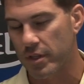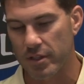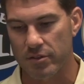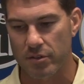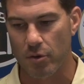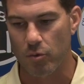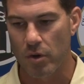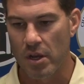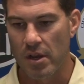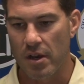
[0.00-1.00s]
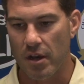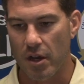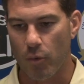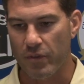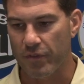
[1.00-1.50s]
And so
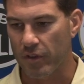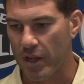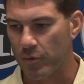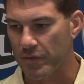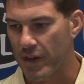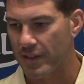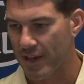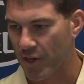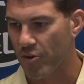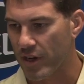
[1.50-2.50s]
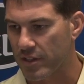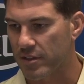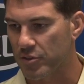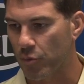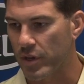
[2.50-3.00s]
we feel like we've got that corrected
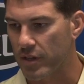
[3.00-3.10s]
this week.